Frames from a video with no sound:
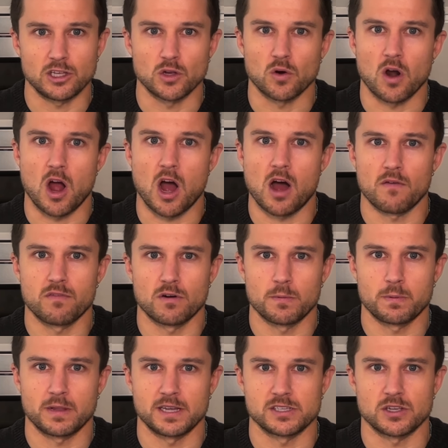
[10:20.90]
your offer
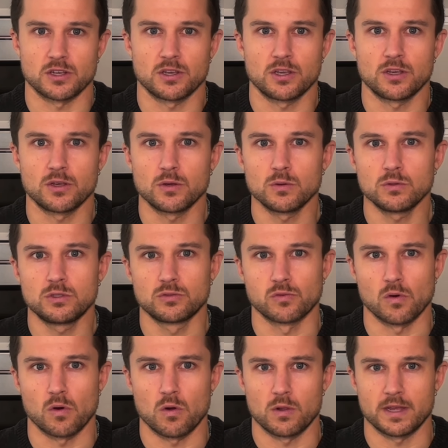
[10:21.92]
plays a huge
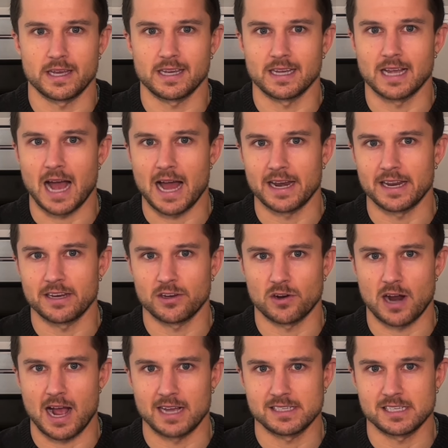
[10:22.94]
role in guiding
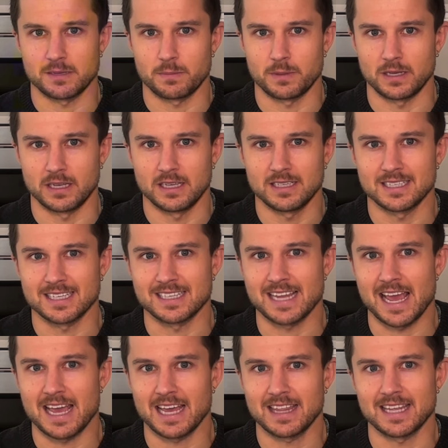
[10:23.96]
your ICP to
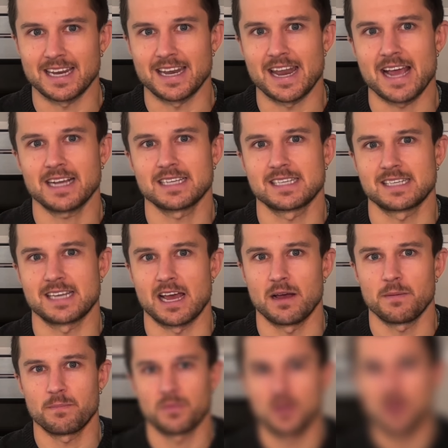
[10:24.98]
take the next
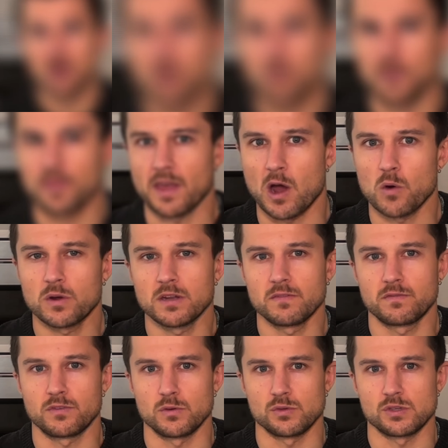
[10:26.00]
step without
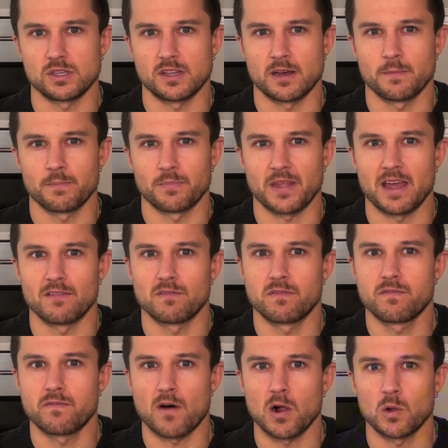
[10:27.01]
confusing them, and
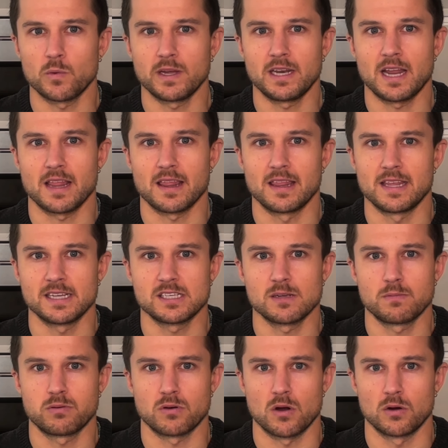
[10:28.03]
following this
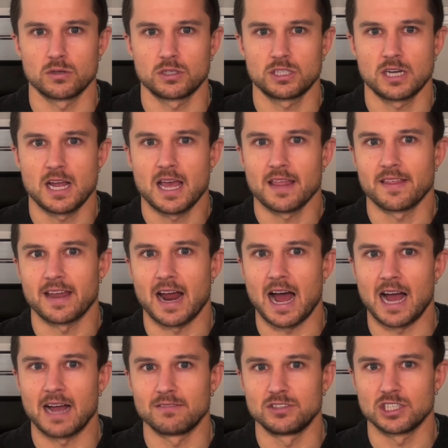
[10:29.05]
approach that
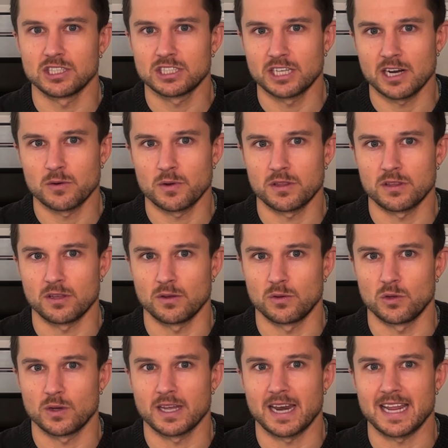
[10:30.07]
I've just shared with you,
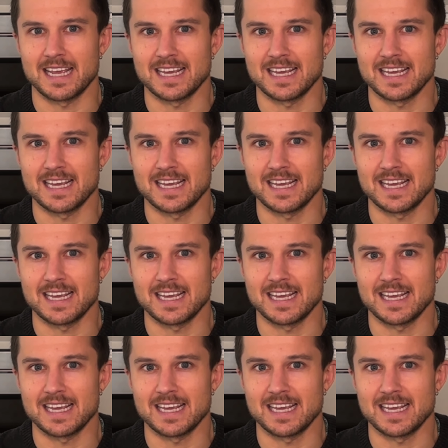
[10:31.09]
you can